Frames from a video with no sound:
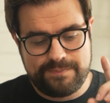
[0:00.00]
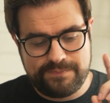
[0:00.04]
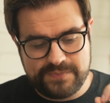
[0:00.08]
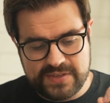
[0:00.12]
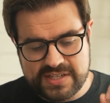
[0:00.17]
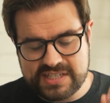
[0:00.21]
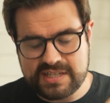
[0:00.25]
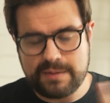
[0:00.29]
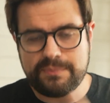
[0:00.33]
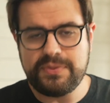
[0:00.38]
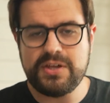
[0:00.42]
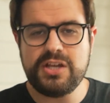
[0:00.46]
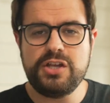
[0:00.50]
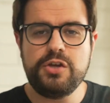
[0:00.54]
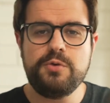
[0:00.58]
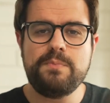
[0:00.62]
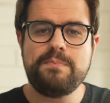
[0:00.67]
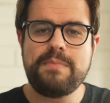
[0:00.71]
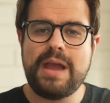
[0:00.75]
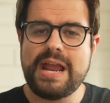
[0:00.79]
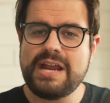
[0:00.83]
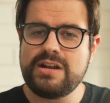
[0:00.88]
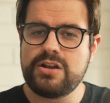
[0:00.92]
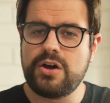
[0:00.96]
Something you
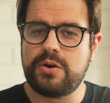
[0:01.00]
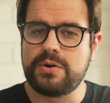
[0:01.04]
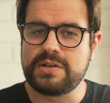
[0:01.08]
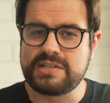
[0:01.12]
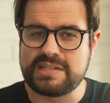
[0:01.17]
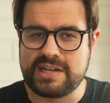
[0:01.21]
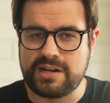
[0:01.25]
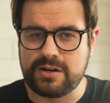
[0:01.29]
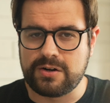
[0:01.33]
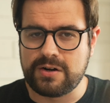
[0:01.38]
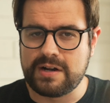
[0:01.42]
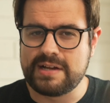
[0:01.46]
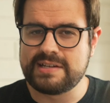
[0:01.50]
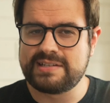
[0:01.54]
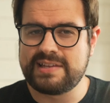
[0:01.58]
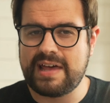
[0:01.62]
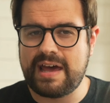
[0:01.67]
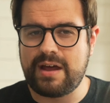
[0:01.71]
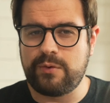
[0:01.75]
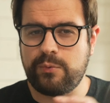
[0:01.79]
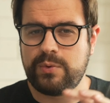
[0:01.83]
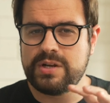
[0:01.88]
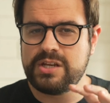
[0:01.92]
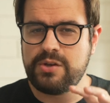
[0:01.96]
may notice here is
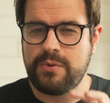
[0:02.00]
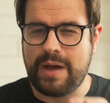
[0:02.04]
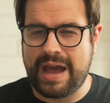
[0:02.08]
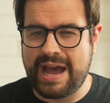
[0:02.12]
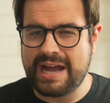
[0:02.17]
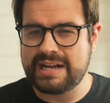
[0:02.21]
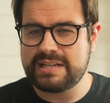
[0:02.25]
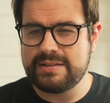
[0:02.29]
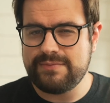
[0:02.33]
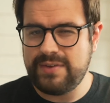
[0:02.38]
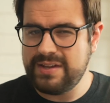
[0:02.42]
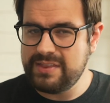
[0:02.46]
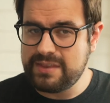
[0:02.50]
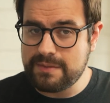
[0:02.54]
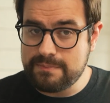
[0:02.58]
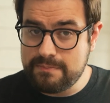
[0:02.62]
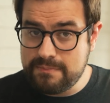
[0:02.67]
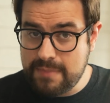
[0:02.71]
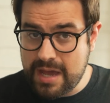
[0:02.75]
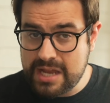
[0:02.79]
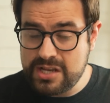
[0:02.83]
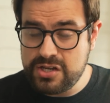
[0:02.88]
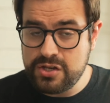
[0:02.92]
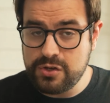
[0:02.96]
that when you activate the
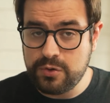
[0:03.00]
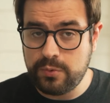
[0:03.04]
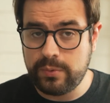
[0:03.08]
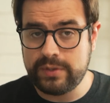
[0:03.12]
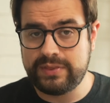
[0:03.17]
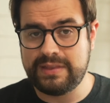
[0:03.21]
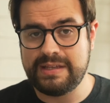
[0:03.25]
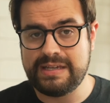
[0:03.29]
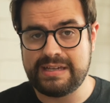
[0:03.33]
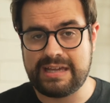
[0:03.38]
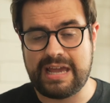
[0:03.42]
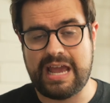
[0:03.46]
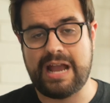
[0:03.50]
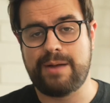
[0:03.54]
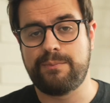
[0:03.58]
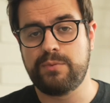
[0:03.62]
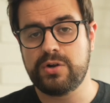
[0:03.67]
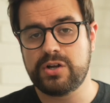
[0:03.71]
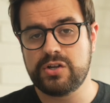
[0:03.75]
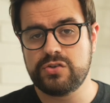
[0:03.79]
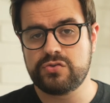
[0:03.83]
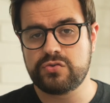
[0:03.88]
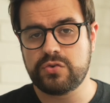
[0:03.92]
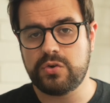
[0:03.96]
menu with the
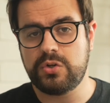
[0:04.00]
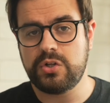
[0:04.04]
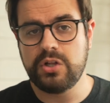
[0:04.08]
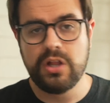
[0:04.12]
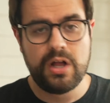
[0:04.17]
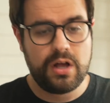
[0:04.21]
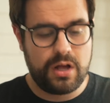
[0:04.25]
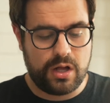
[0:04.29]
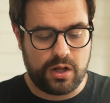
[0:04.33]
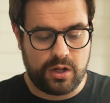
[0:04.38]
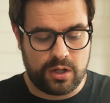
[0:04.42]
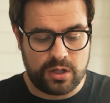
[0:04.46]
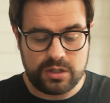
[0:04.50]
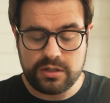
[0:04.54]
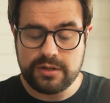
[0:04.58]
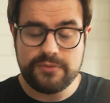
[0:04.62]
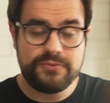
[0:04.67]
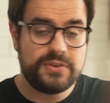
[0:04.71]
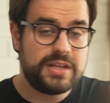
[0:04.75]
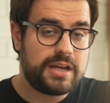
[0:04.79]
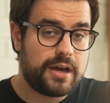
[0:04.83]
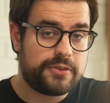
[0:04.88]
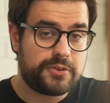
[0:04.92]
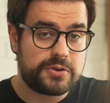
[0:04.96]
camera control, all of
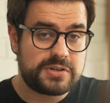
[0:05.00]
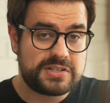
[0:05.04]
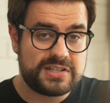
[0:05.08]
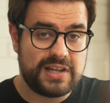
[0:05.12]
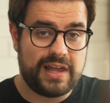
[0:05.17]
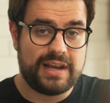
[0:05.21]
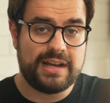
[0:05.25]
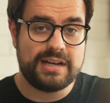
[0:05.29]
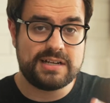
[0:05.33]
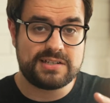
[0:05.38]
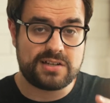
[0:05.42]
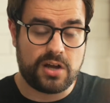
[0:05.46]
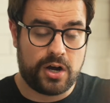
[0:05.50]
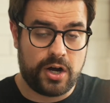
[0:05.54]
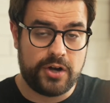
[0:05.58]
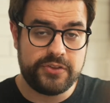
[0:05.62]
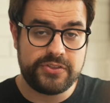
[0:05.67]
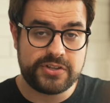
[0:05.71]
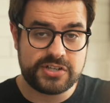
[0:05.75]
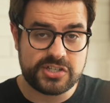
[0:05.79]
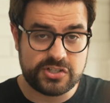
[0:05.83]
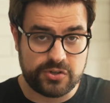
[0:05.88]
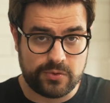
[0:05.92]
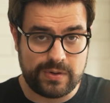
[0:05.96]
the other settings
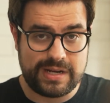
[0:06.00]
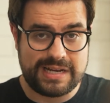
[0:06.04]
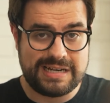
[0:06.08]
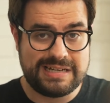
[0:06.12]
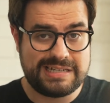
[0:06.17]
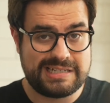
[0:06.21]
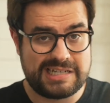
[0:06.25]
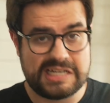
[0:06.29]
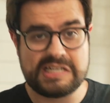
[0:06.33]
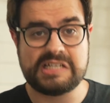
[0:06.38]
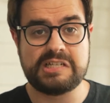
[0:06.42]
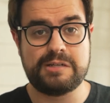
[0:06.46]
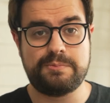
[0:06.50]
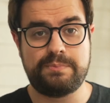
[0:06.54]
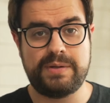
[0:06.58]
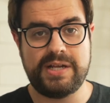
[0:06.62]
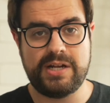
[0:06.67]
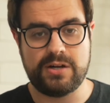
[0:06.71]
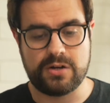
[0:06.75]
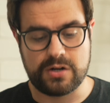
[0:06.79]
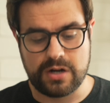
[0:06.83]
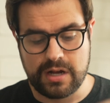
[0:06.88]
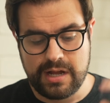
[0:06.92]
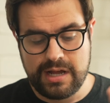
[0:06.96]
on the screen
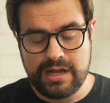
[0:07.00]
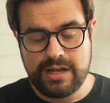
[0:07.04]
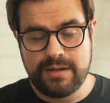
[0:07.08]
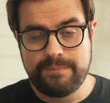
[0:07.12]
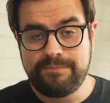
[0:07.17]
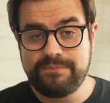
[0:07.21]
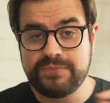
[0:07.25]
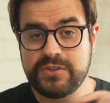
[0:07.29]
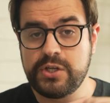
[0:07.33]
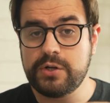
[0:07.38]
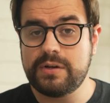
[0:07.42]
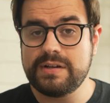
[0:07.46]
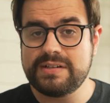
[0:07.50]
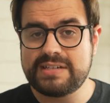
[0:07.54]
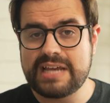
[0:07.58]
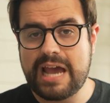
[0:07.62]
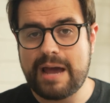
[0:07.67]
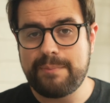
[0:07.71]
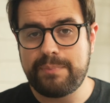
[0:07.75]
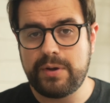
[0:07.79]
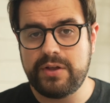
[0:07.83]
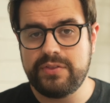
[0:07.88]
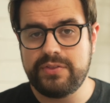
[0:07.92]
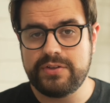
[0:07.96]
disappear. You can
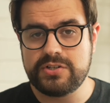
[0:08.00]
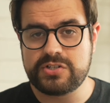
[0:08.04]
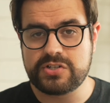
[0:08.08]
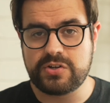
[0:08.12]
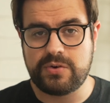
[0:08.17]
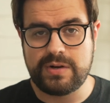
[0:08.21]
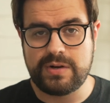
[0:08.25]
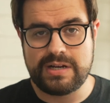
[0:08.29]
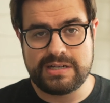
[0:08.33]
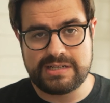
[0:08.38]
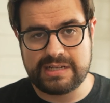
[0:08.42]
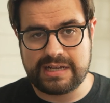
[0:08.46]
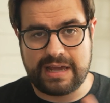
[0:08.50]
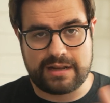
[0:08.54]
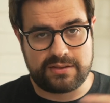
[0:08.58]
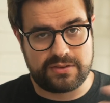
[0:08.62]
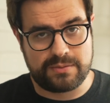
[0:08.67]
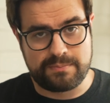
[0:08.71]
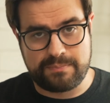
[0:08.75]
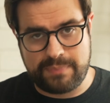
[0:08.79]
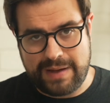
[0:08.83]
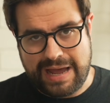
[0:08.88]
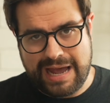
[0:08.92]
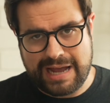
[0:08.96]
tap on the screen to get
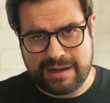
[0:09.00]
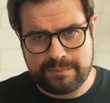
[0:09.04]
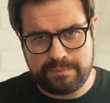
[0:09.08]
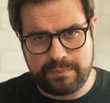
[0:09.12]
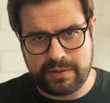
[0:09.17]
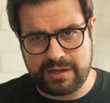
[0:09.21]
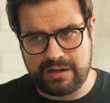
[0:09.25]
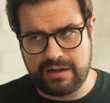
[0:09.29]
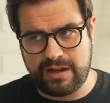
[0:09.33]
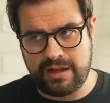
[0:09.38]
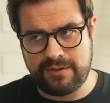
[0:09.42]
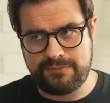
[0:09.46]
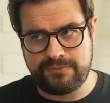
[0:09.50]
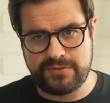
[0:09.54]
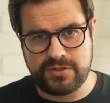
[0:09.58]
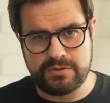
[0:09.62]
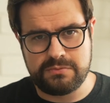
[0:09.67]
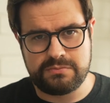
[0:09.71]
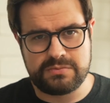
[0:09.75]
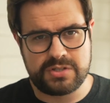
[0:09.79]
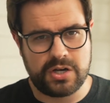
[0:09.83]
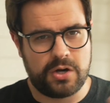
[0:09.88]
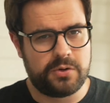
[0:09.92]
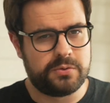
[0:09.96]
them back, but if you
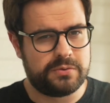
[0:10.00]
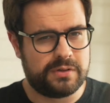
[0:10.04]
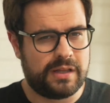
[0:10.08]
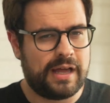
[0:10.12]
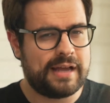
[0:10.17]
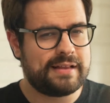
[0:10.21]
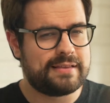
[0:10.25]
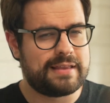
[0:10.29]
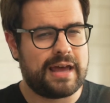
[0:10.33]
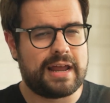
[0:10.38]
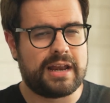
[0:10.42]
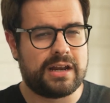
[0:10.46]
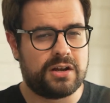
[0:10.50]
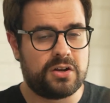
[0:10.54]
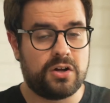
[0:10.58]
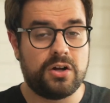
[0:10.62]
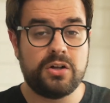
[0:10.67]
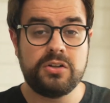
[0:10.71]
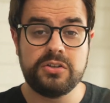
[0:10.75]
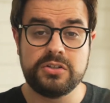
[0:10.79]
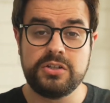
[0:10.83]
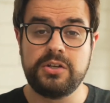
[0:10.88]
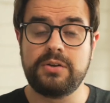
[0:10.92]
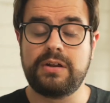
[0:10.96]
don't like that at
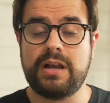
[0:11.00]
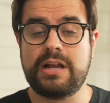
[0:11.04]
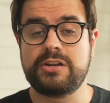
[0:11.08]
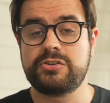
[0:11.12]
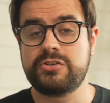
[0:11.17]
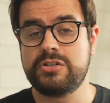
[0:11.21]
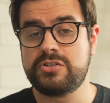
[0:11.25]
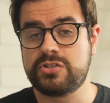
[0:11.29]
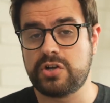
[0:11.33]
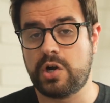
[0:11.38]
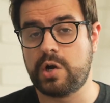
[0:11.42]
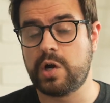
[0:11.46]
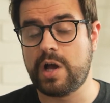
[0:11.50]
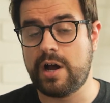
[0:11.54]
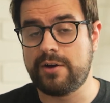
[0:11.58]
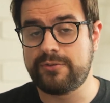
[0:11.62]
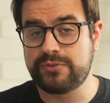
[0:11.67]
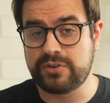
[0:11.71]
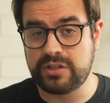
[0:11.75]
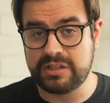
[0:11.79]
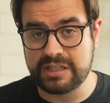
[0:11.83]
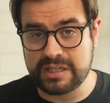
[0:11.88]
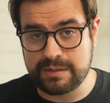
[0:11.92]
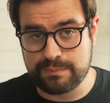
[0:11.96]
all, you can actually turn off
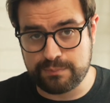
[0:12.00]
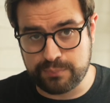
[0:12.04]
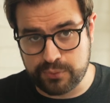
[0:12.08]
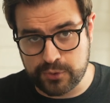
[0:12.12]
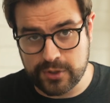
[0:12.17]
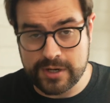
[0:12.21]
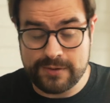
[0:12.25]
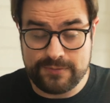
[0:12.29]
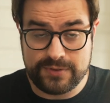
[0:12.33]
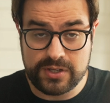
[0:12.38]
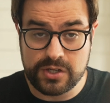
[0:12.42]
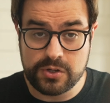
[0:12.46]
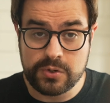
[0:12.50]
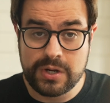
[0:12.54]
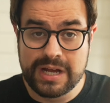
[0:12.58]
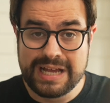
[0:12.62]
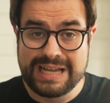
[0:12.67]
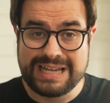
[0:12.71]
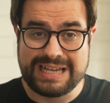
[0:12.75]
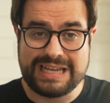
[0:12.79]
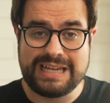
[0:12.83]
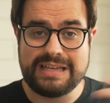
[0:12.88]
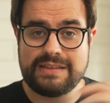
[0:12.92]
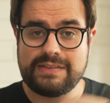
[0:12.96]
clean preview
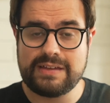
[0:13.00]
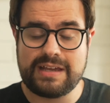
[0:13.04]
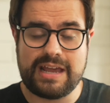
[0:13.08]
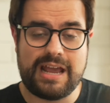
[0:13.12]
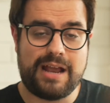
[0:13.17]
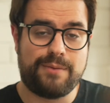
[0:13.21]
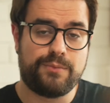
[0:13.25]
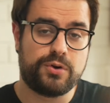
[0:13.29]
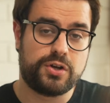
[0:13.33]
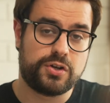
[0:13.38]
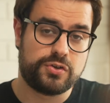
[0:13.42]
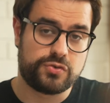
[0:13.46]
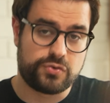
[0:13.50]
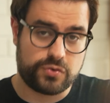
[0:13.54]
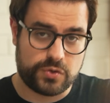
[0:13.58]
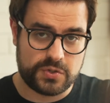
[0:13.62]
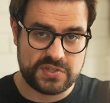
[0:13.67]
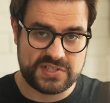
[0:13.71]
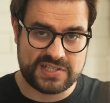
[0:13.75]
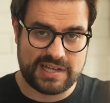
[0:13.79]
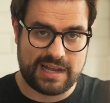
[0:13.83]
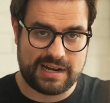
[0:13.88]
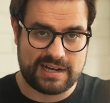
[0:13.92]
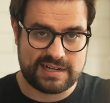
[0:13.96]
in the camera control
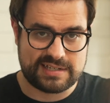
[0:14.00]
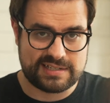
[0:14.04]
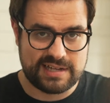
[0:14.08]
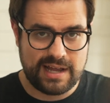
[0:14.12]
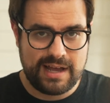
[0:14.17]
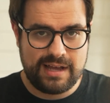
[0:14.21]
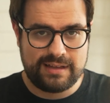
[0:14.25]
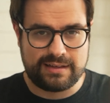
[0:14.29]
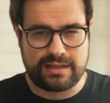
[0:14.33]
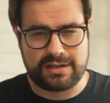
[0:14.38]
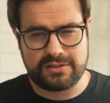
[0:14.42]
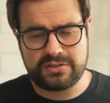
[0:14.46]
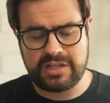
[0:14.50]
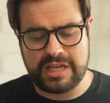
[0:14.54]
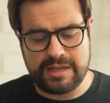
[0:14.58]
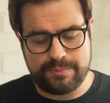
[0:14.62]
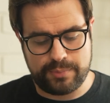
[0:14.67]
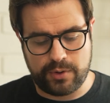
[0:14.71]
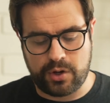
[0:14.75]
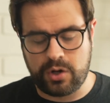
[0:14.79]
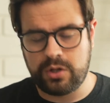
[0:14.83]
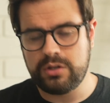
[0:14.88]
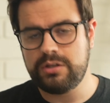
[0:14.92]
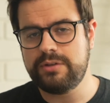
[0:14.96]
settings. That'll keep
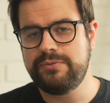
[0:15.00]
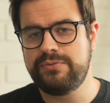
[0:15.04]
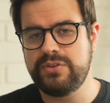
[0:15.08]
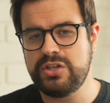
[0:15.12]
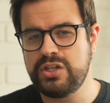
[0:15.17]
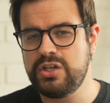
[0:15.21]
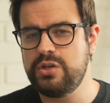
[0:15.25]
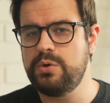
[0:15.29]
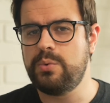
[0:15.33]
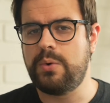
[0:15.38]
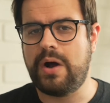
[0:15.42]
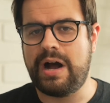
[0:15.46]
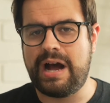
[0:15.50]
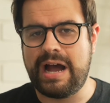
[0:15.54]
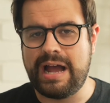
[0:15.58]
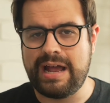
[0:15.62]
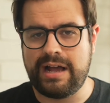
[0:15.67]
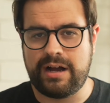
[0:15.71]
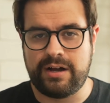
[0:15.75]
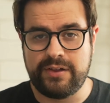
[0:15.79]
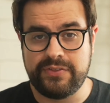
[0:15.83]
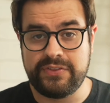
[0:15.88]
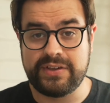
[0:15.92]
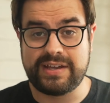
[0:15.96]
all of the UI
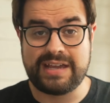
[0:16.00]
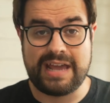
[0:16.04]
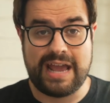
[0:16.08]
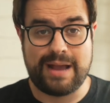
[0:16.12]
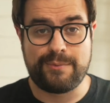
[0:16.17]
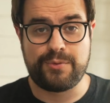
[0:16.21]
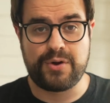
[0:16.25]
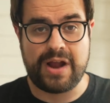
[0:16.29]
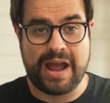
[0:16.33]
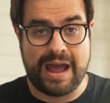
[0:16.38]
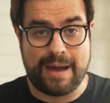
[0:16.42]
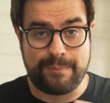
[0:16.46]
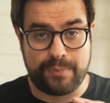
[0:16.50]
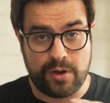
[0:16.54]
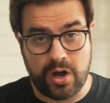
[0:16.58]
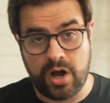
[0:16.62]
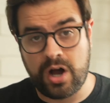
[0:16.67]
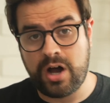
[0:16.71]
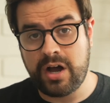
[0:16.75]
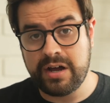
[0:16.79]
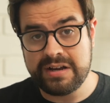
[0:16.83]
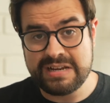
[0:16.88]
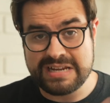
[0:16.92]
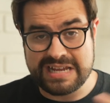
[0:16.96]
on the camera app
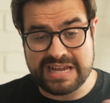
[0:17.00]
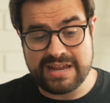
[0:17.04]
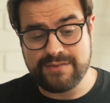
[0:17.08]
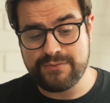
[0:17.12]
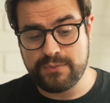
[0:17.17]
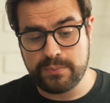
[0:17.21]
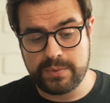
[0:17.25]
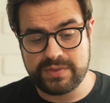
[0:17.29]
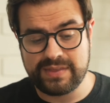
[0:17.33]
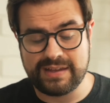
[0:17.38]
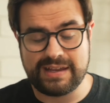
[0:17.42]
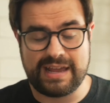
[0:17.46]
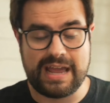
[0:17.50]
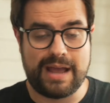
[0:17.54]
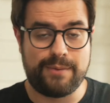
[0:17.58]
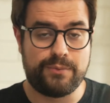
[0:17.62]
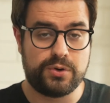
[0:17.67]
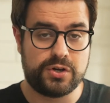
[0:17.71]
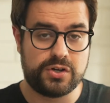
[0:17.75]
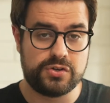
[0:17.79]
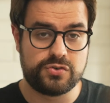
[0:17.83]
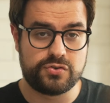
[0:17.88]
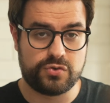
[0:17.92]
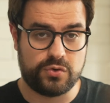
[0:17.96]
on even when the
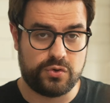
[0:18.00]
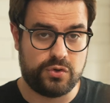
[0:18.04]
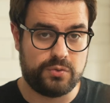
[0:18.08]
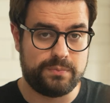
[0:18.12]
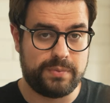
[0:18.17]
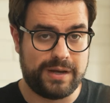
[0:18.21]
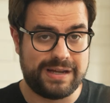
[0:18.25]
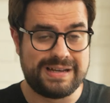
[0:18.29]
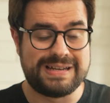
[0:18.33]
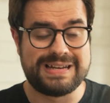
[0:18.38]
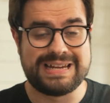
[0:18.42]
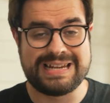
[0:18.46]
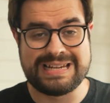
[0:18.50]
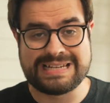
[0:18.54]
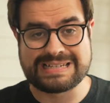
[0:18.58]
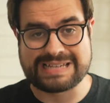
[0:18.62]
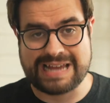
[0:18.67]
camera control button is